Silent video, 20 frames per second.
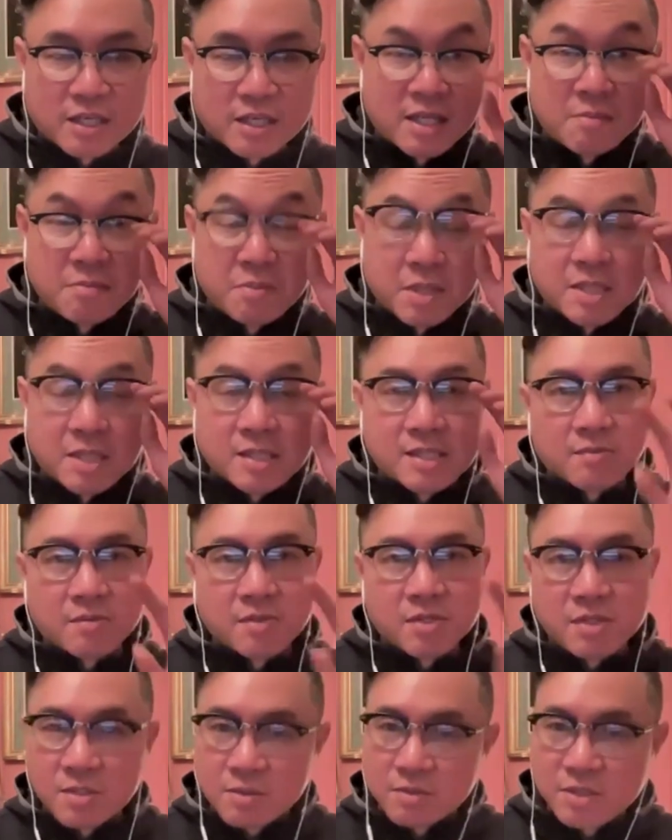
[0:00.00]
I think because I
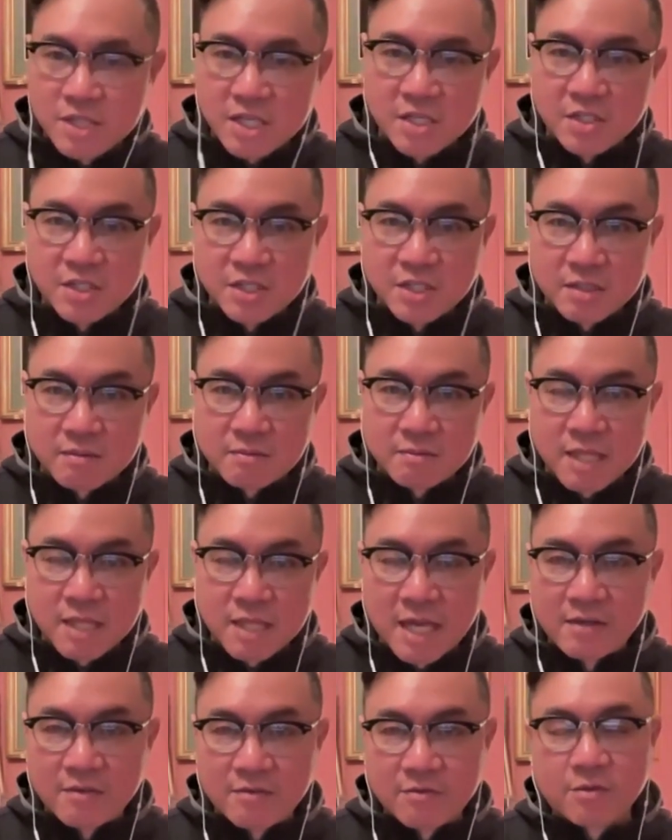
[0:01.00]
was still teaching
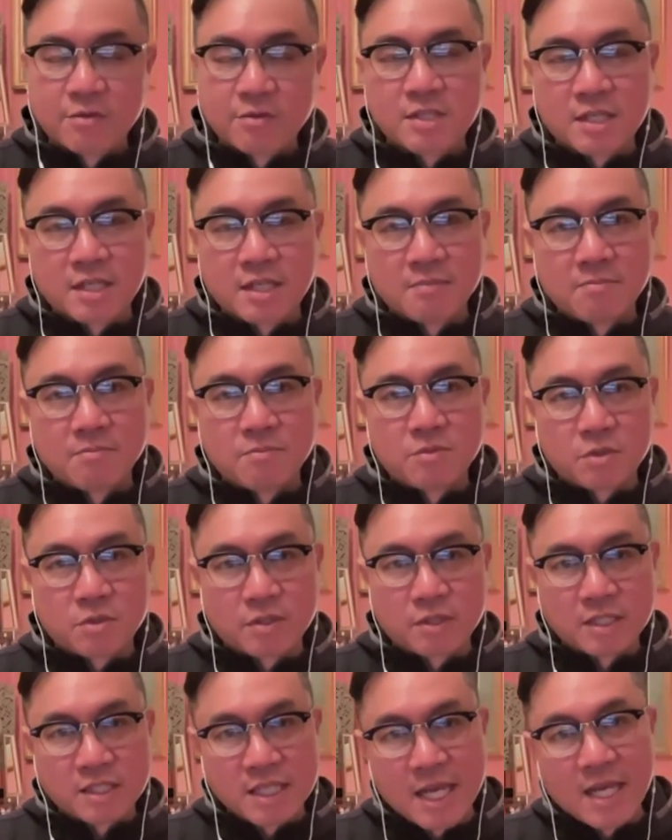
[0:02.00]
Latin full time
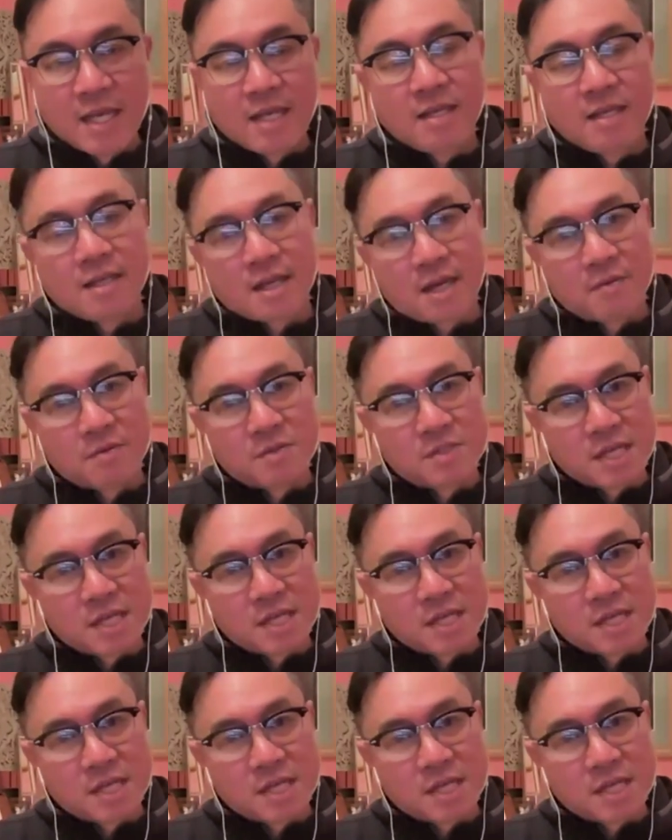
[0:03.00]
during the day, I was